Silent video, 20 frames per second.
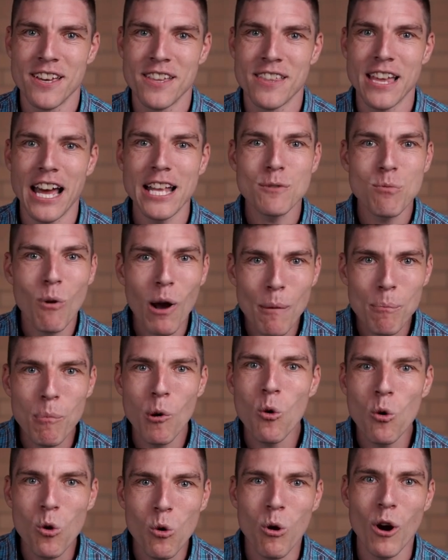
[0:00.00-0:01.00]
That's why
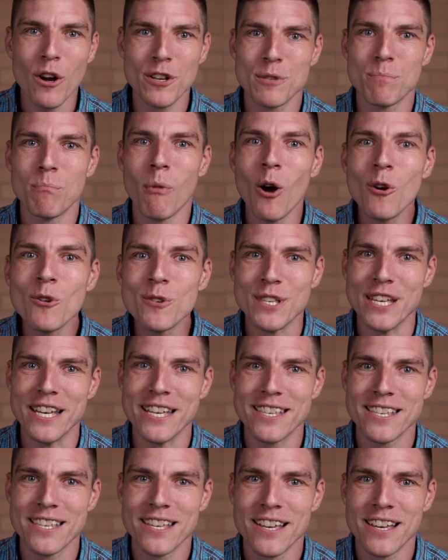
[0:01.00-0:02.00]
Paul quotes
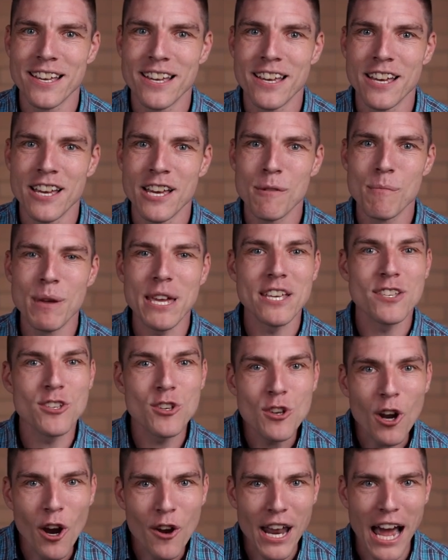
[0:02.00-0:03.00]
Moses, because
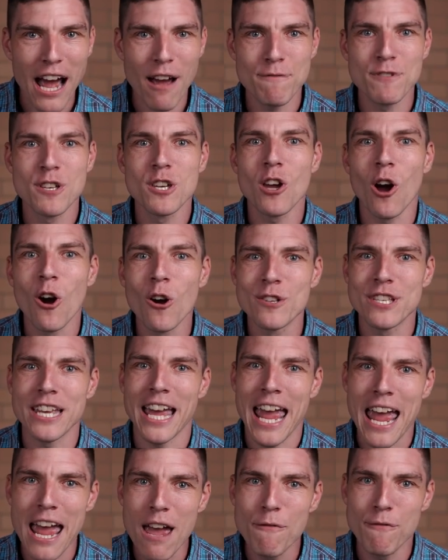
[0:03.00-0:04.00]
you don't have to go to
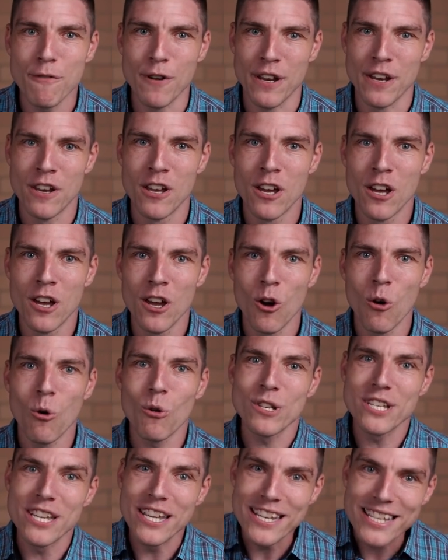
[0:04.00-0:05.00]
heaven
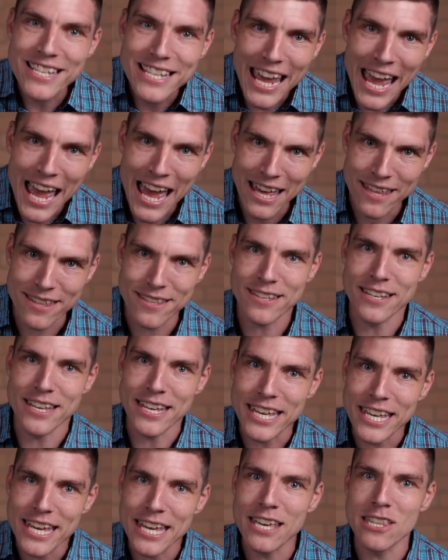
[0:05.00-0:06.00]
or to death to
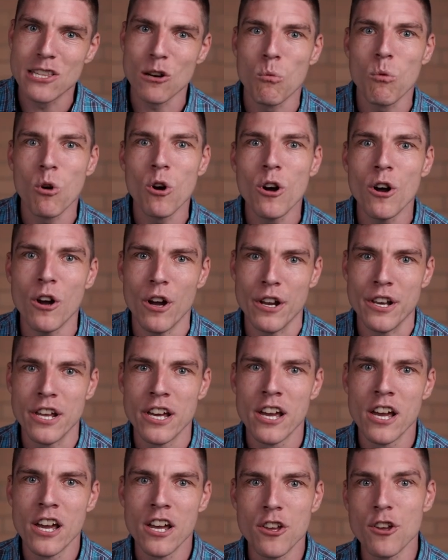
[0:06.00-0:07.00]
hear the word.
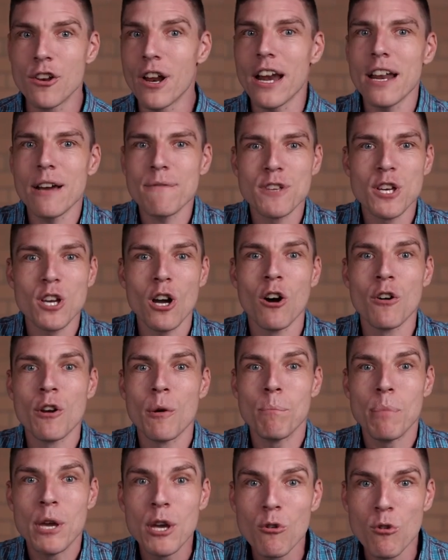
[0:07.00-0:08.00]
You don't have to go on a
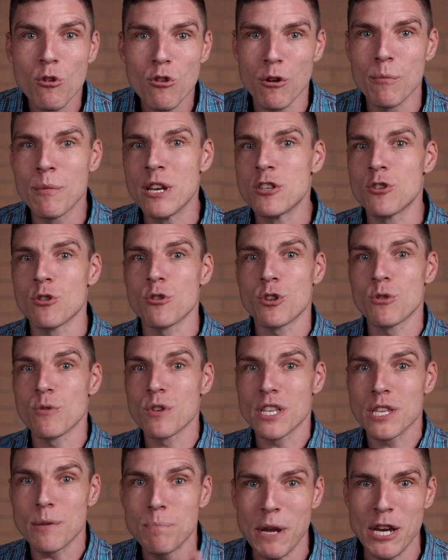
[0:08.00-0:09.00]
pilgrimage or to a
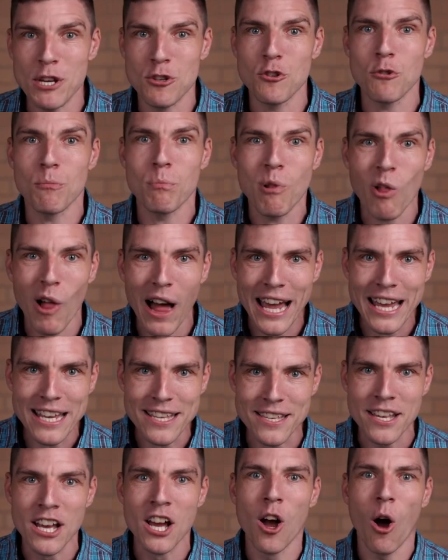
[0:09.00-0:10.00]
special
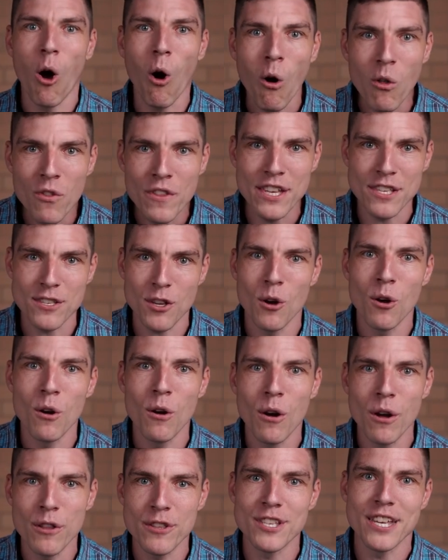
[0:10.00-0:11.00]
place on this
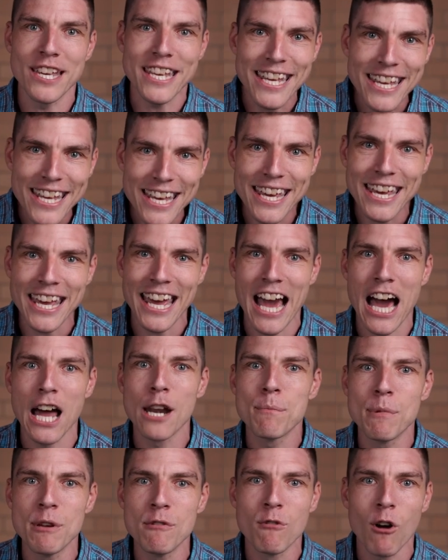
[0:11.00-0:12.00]
earth to hear how
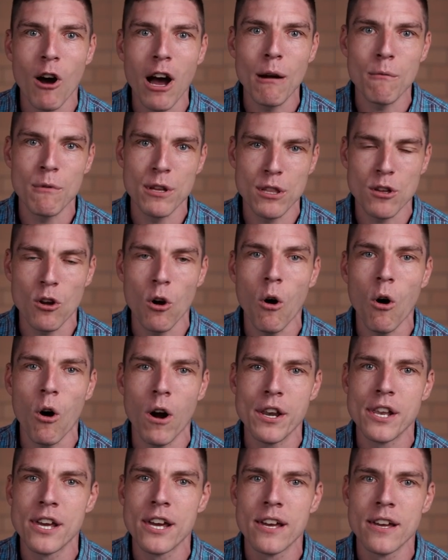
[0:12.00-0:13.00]
to be right with
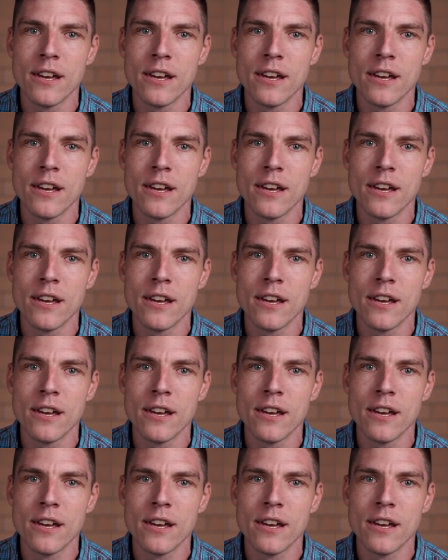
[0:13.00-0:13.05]
God.